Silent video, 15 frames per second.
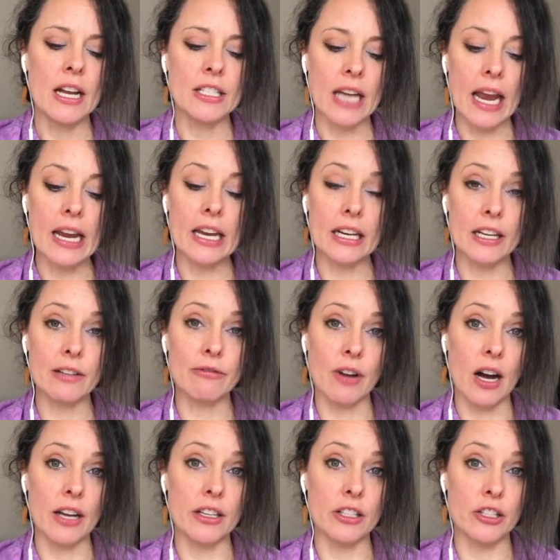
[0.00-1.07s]
taken
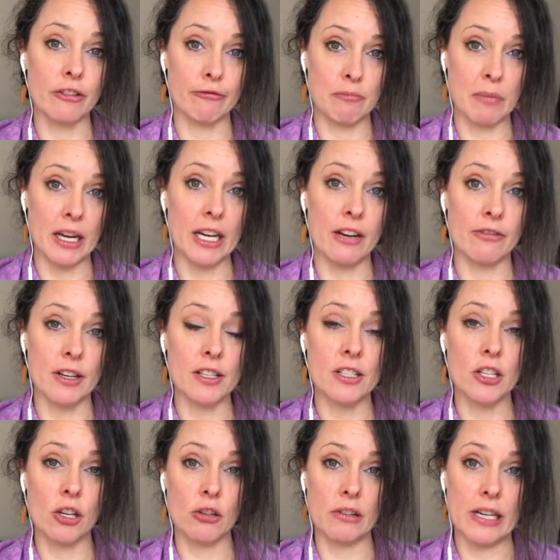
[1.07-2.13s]
advantage of many of us to
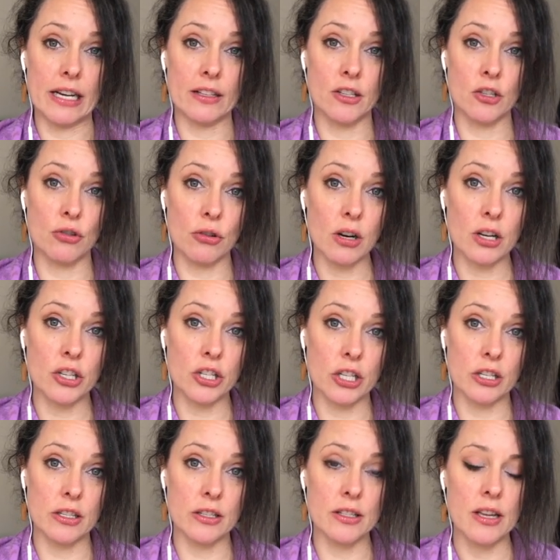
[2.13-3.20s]
create
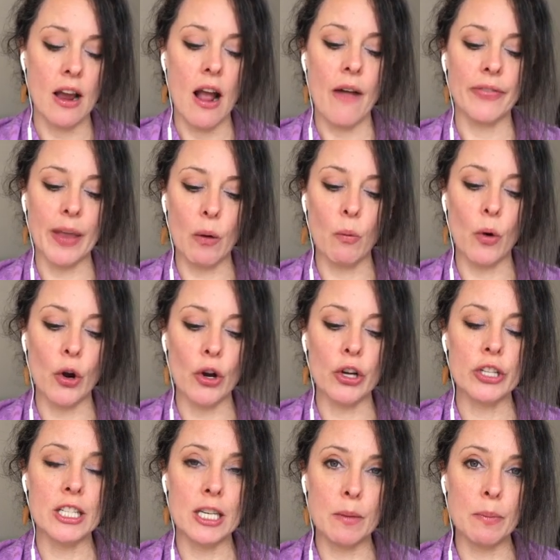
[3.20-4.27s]
structures that were
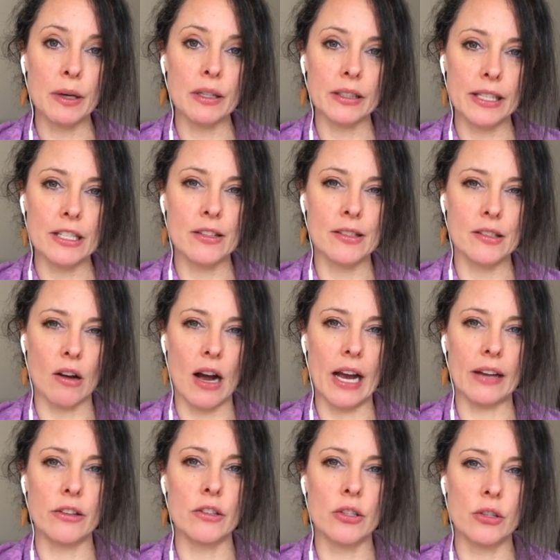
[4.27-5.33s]
typically
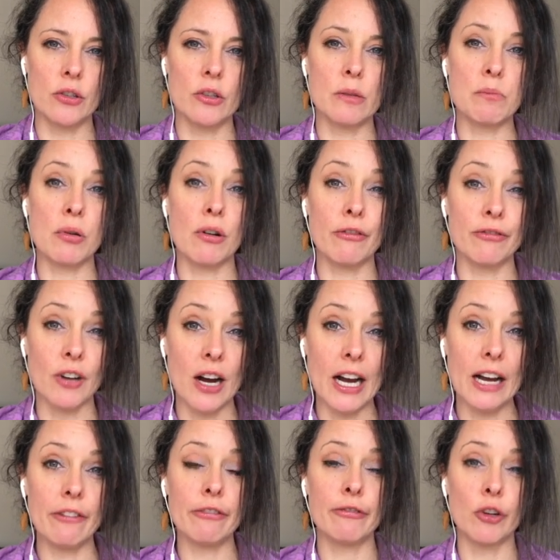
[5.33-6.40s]
designed to
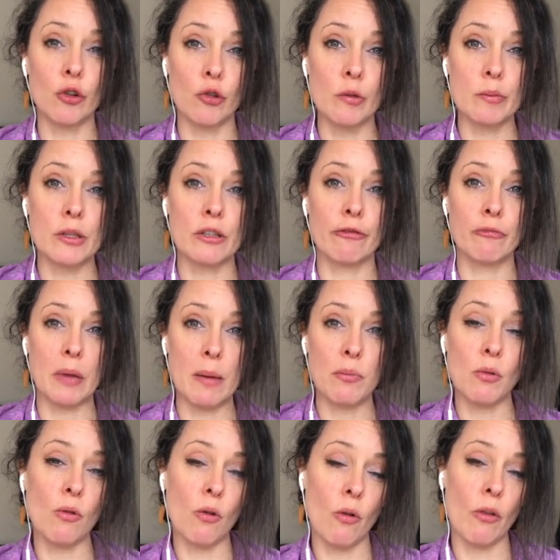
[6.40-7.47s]
provide for groups of
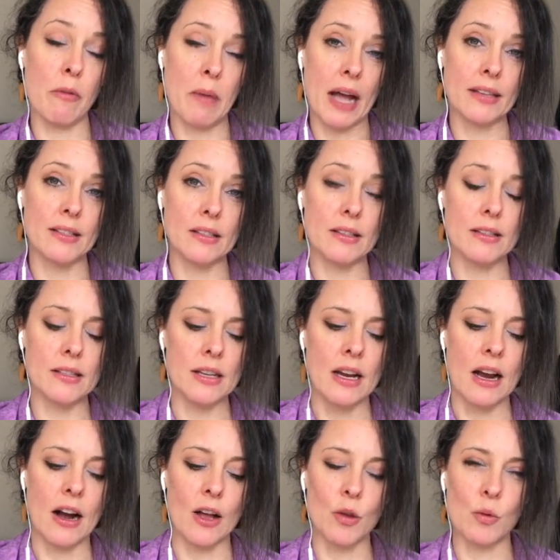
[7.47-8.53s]
people or the masses,
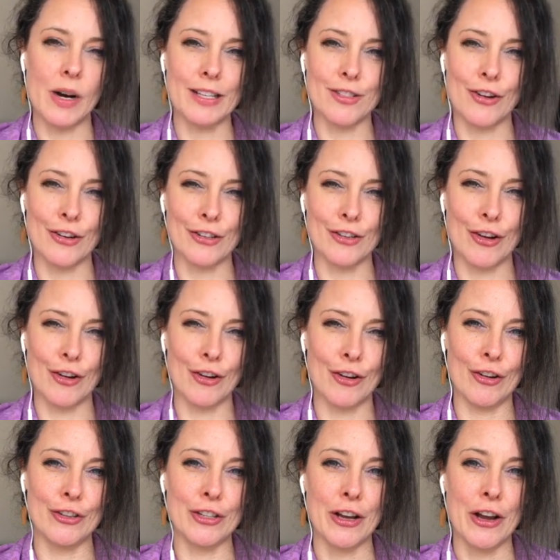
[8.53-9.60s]
otherwise known as
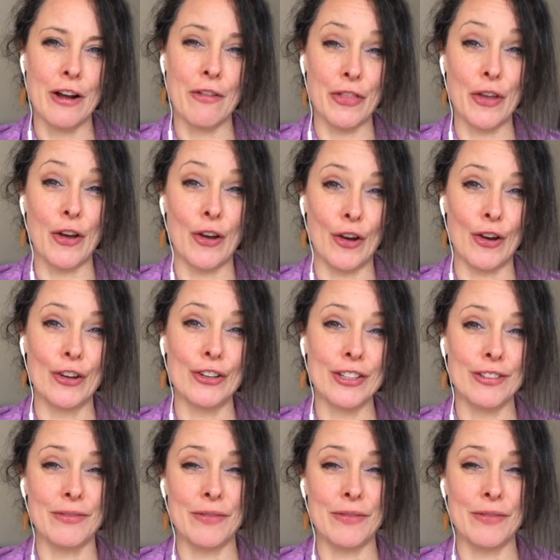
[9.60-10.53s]
the herd.